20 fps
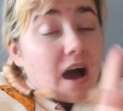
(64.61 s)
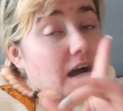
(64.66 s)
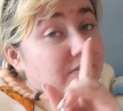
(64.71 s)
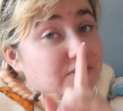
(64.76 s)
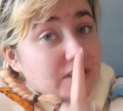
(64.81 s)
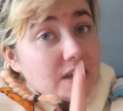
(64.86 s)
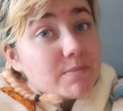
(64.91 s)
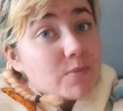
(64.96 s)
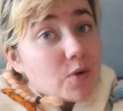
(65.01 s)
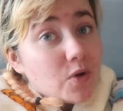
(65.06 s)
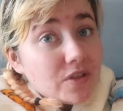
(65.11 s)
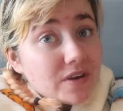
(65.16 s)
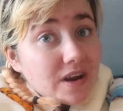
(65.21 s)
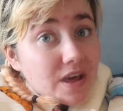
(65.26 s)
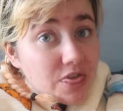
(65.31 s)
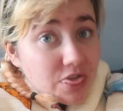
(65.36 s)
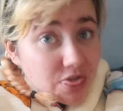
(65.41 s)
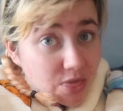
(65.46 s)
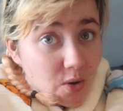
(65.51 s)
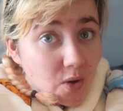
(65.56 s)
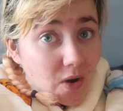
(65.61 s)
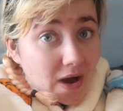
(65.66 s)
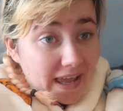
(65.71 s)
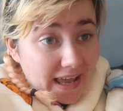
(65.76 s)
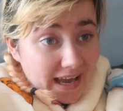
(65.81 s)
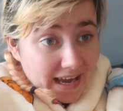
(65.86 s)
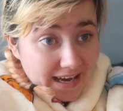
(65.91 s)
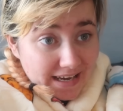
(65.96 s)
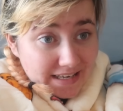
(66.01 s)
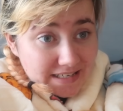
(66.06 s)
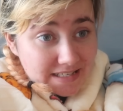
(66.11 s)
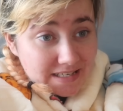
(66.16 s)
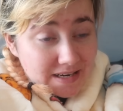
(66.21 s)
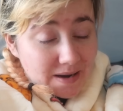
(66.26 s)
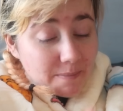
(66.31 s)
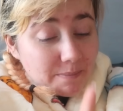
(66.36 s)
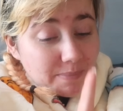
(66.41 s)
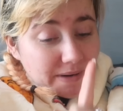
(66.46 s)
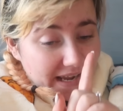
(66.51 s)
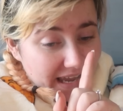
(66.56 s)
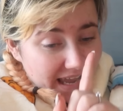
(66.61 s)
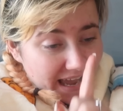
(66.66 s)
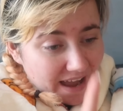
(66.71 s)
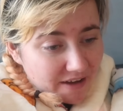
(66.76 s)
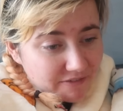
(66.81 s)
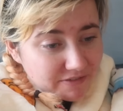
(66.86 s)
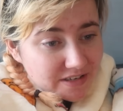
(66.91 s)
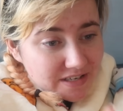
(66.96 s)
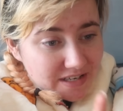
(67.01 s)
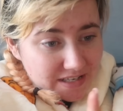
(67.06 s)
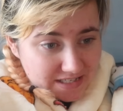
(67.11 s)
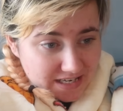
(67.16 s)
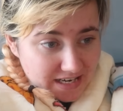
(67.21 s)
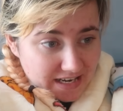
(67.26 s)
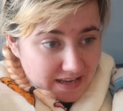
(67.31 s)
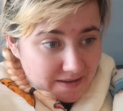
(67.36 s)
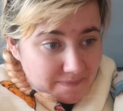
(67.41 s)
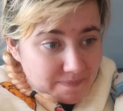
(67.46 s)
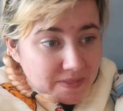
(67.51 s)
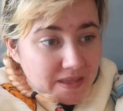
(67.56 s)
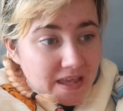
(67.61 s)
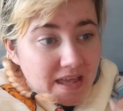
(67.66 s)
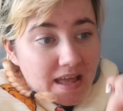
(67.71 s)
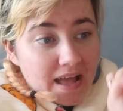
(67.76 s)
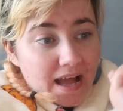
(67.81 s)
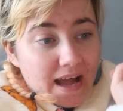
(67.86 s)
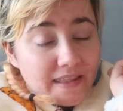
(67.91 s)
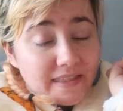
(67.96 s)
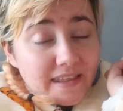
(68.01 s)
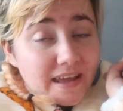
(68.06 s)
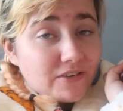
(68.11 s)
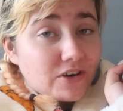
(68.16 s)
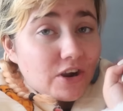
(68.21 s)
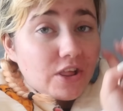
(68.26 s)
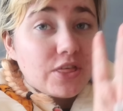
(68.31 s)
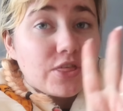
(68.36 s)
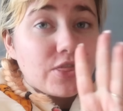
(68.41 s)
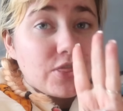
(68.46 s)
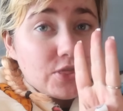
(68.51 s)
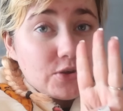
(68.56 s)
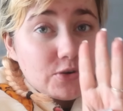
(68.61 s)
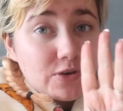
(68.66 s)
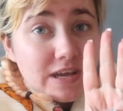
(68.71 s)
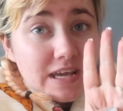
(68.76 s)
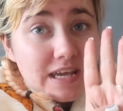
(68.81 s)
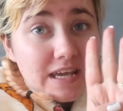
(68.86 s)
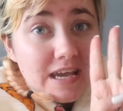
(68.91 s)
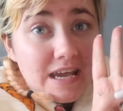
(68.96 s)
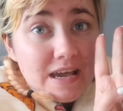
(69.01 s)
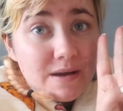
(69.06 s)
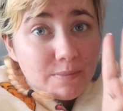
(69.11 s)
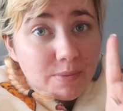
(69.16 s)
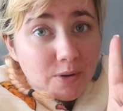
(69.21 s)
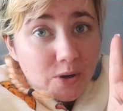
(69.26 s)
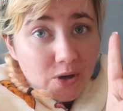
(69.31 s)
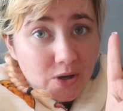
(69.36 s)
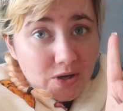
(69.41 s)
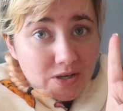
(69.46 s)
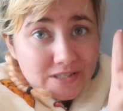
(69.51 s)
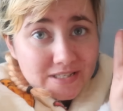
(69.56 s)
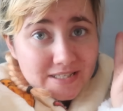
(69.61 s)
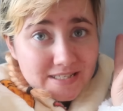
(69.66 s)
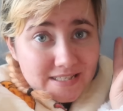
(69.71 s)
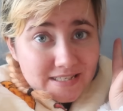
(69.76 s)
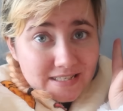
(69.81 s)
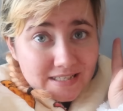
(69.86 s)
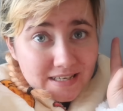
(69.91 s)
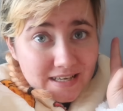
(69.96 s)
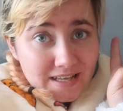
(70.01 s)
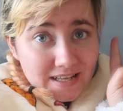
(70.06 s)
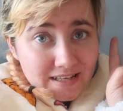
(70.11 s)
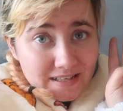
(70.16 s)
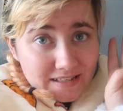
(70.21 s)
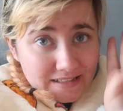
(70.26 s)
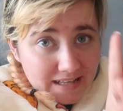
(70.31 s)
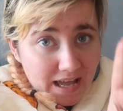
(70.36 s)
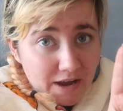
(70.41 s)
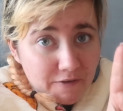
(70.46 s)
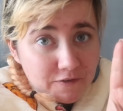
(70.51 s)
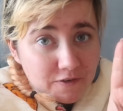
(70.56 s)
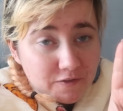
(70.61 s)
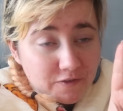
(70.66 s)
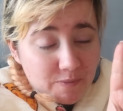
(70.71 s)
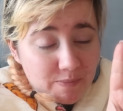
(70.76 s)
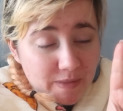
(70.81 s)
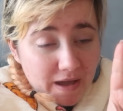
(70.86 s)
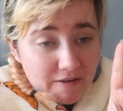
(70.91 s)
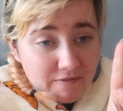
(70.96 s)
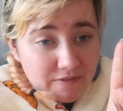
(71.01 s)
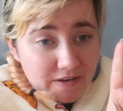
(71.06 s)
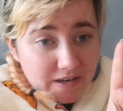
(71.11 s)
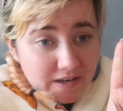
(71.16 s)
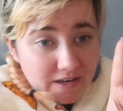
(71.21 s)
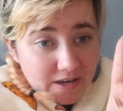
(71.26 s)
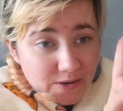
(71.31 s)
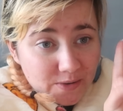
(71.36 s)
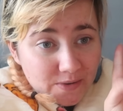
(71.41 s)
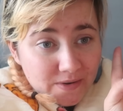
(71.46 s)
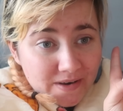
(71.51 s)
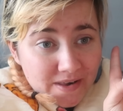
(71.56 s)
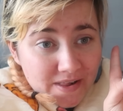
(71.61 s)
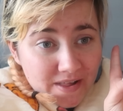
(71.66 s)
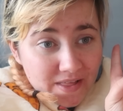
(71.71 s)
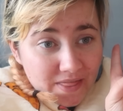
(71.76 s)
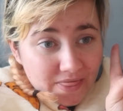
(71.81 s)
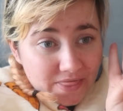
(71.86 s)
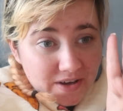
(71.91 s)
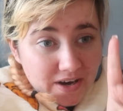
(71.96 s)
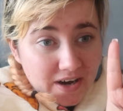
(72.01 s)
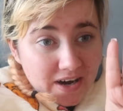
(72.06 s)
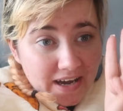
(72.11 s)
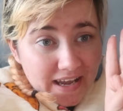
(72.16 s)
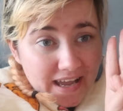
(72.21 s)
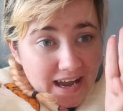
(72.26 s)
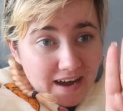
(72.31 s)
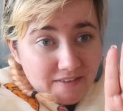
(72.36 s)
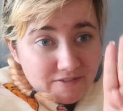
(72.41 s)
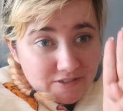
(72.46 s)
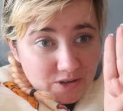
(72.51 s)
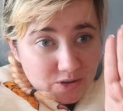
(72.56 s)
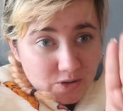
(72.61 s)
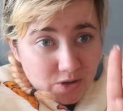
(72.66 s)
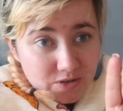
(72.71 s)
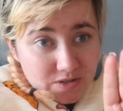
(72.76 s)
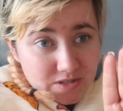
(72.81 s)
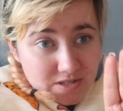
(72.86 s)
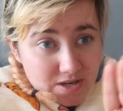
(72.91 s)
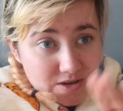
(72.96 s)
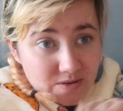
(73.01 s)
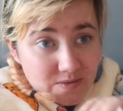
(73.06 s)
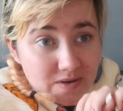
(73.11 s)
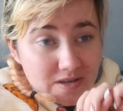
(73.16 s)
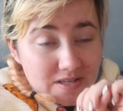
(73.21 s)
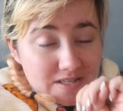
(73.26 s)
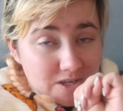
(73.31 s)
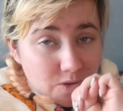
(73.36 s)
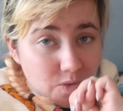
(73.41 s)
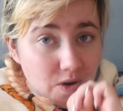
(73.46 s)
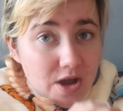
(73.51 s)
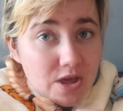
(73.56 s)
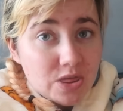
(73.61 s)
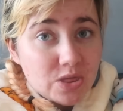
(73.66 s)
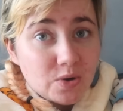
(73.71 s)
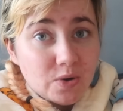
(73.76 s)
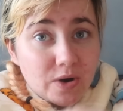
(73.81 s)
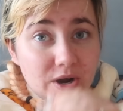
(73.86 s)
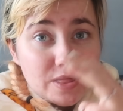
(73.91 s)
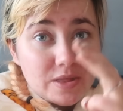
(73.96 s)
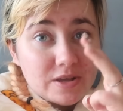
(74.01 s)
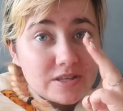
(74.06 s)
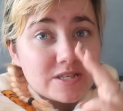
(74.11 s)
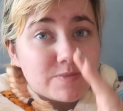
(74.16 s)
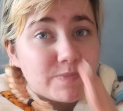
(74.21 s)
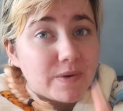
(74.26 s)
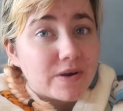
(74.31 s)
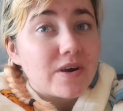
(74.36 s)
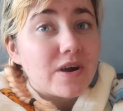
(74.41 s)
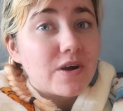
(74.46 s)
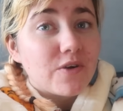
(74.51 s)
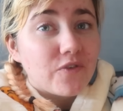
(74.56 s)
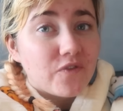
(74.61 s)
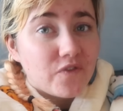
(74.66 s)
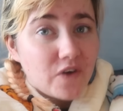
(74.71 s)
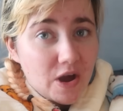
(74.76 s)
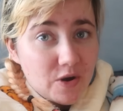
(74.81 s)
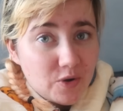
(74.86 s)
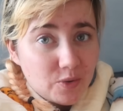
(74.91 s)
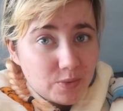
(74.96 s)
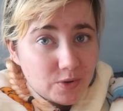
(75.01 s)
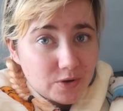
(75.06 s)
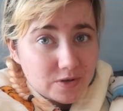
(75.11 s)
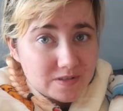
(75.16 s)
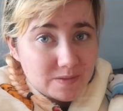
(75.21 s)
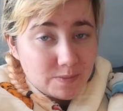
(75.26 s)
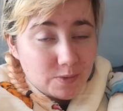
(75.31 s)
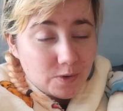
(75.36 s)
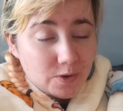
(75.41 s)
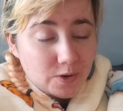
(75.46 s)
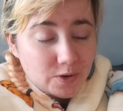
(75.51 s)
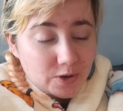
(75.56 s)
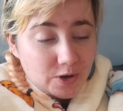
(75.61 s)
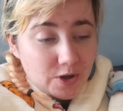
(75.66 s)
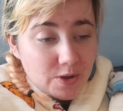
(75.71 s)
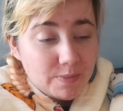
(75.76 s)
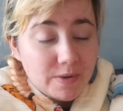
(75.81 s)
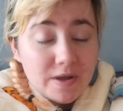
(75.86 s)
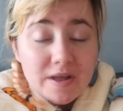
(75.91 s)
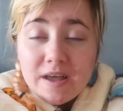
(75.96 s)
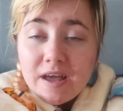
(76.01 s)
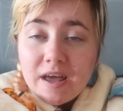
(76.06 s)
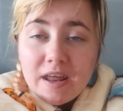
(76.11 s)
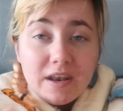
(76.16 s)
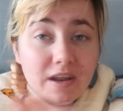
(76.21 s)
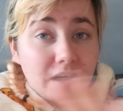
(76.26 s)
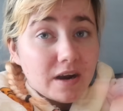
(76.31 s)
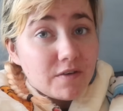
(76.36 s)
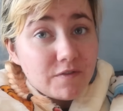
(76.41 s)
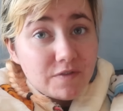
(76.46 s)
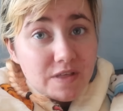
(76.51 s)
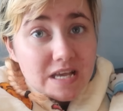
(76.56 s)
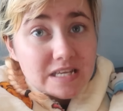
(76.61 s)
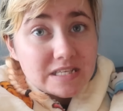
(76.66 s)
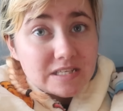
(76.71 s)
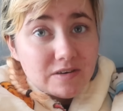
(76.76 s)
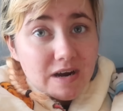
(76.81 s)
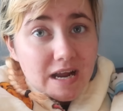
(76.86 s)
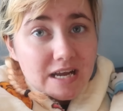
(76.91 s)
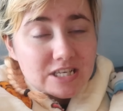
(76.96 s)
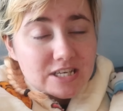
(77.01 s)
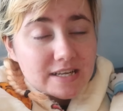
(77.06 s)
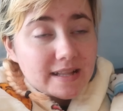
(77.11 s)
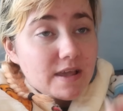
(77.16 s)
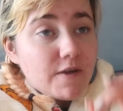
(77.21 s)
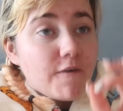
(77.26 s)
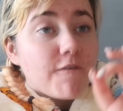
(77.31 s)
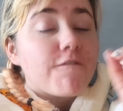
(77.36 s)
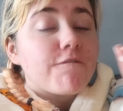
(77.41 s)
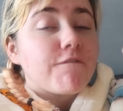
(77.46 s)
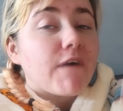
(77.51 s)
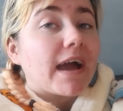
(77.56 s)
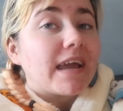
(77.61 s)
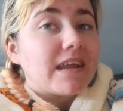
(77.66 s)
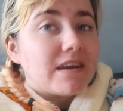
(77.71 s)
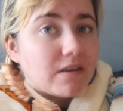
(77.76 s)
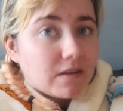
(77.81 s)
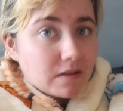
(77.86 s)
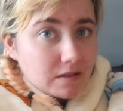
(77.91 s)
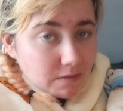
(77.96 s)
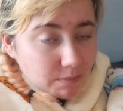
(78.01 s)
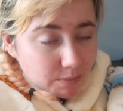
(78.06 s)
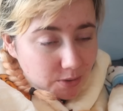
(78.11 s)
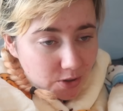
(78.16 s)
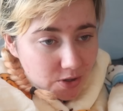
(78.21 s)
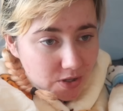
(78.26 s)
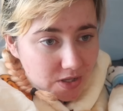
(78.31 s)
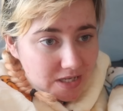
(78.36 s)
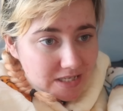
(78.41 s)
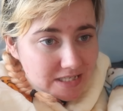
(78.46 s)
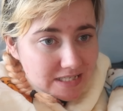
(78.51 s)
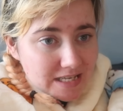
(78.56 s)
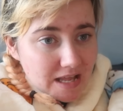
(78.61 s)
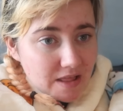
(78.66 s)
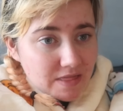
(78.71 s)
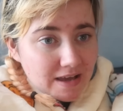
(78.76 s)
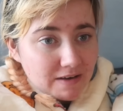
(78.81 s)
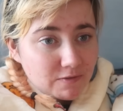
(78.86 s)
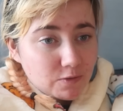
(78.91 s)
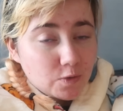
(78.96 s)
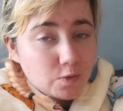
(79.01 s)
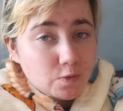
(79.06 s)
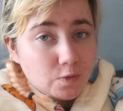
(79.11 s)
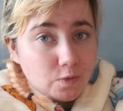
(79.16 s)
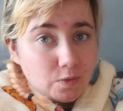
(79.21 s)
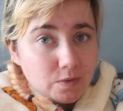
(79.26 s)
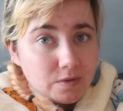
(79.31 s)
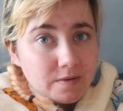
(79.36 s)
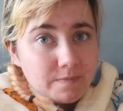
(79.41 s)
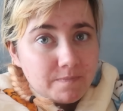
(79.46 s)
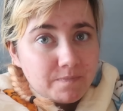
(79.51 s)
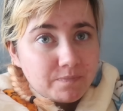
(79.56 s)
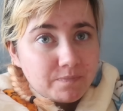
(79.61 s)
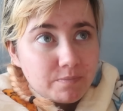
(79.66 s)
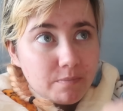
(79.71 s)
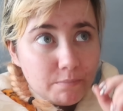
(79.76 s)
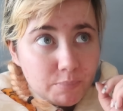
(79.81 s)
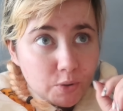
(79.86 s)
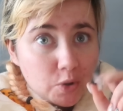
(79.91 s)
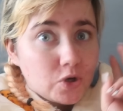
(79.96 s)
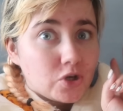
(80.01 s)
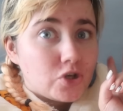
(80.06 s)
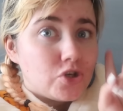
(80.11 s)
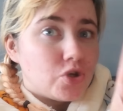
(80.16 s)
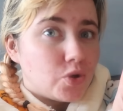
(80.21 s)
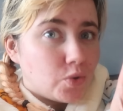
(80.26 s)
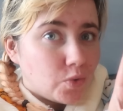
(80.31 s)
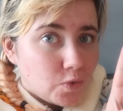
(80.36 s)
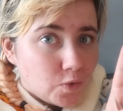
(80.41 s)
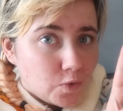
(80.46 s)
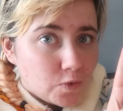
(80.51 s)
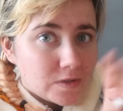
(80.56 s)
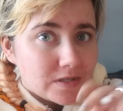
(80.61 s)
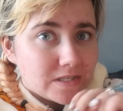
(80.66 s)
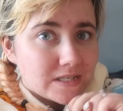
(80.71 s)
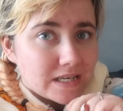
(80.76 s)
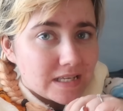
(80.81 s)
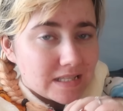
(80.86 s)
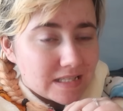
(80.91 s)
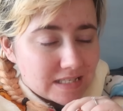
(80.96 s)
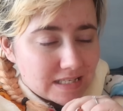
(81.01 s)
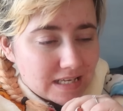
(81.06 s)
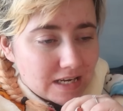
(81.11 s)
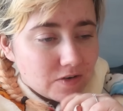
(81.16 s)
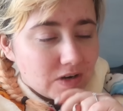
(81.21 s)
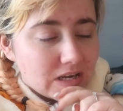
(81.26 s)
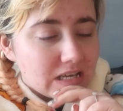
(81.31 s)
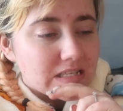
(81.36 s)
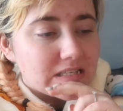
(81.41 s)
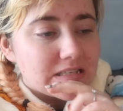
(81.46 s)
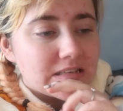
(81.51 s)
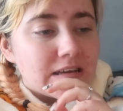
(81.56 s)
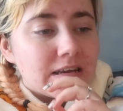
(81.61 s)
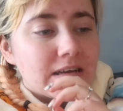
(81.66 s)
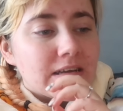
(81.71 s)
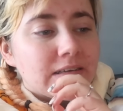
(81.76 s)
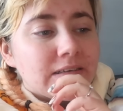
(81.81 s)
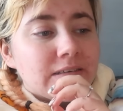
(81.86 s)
I've done more than I thought I had, but I haven't done it. And there are three books left from that video that I haven't got to. So I thought, in the spirit of final book support group, none of these are actually final books. They're all book twos in series.